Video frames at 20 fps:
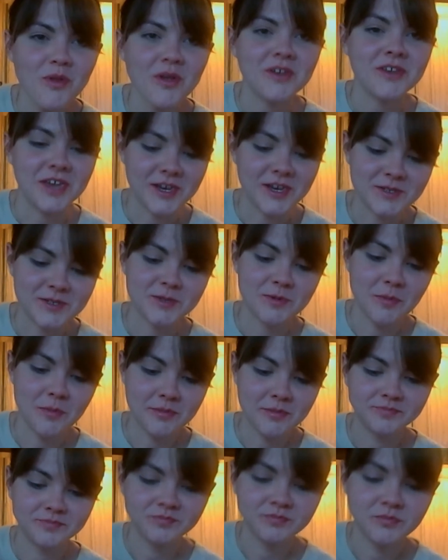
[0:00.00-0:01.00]
Yes.
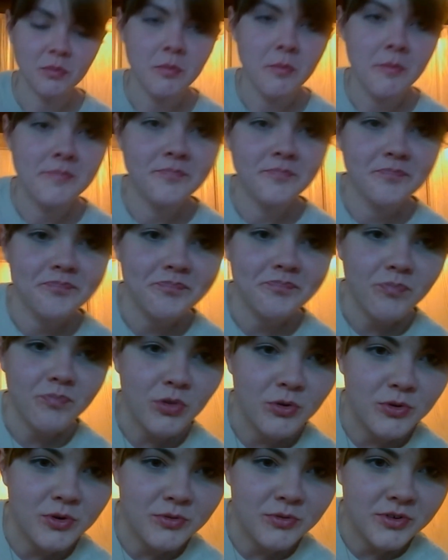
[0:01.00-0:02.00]

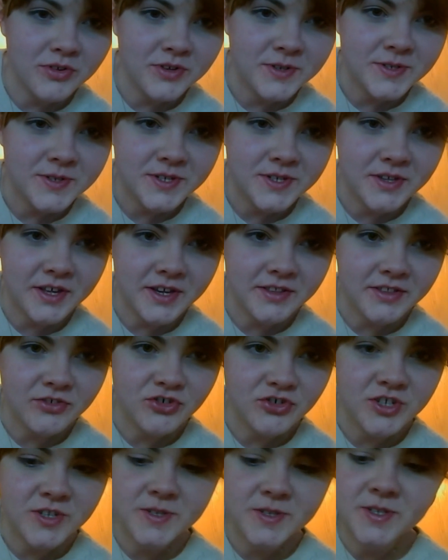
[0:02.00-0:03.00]
You can really see like the
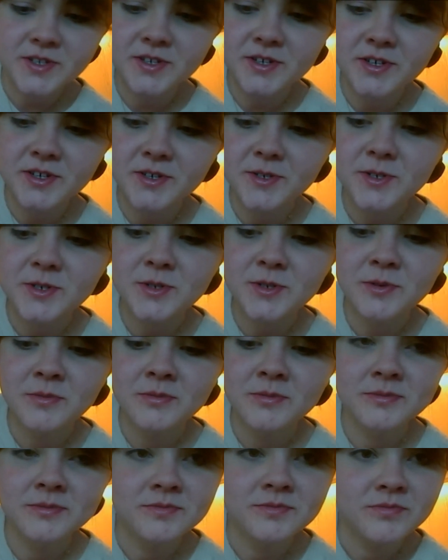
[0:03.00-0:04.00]
cheesiness
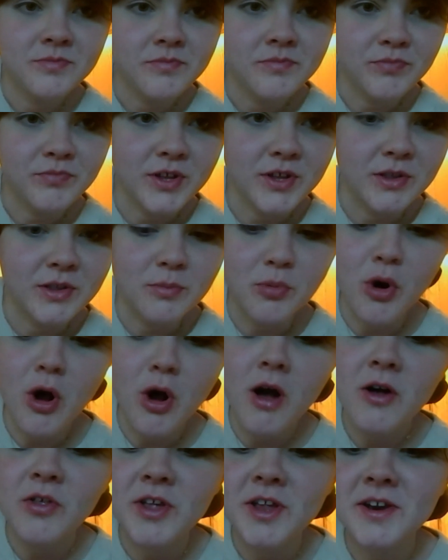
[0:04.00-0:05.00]
and the
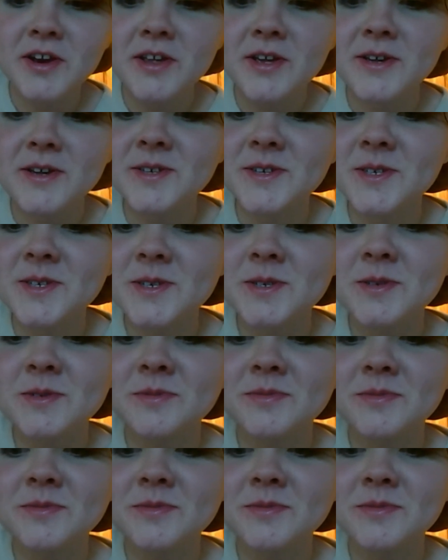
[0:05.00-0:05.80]
broccoliness